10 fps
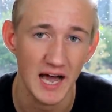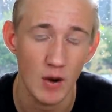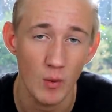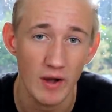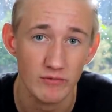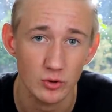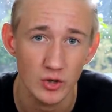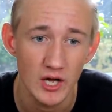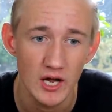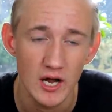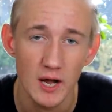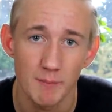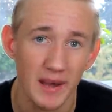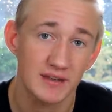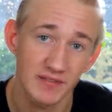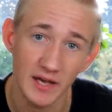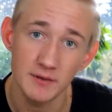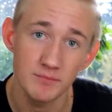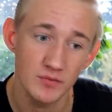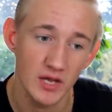However, back then,